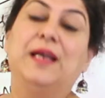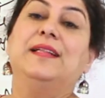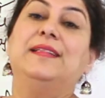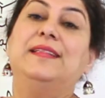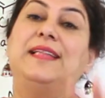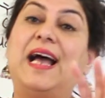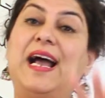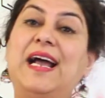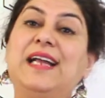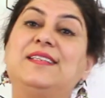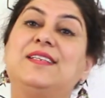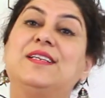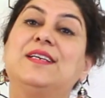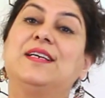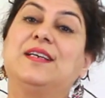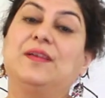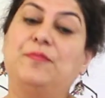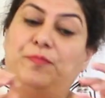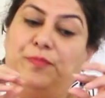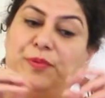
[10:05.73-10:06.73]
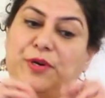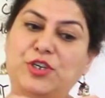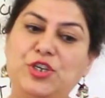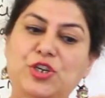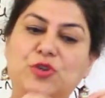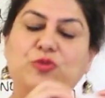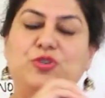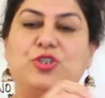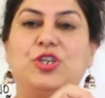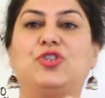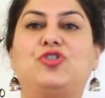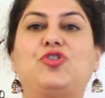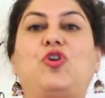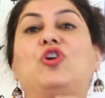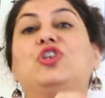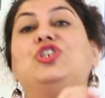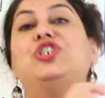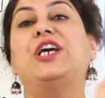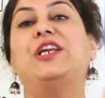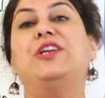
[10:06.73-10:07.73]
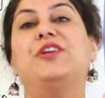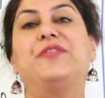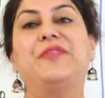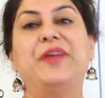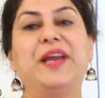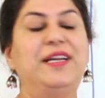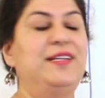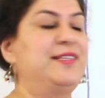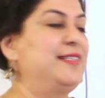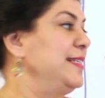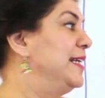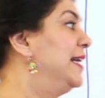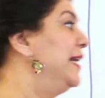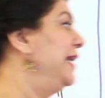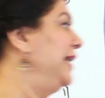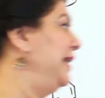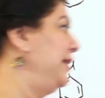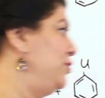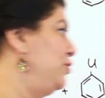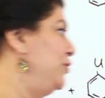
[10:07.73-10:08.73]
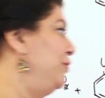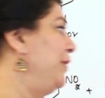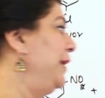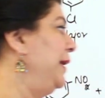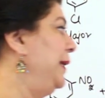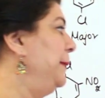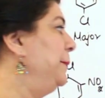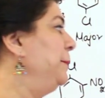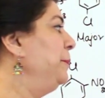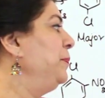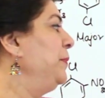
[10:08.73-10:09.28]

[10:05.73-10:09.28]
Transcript: That produces or generates the electrophile.